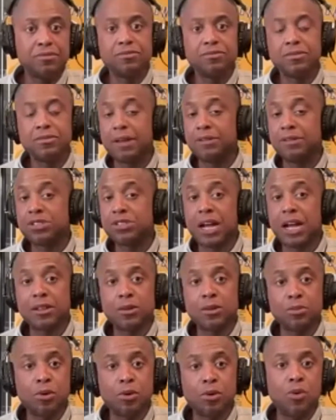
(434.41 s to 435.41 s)
They've shot the
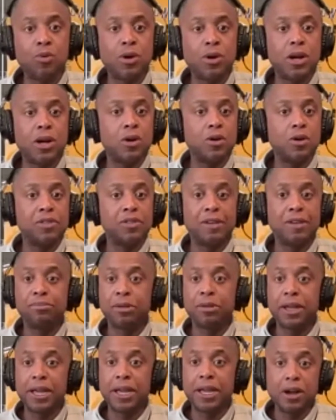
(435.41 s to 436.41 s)
ball well. They
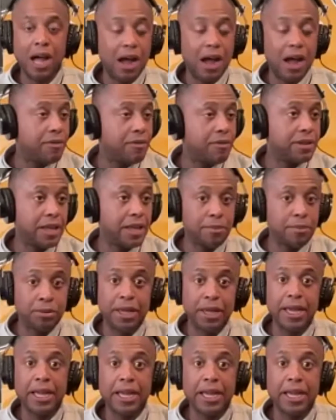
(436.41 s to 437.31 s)
play however they play,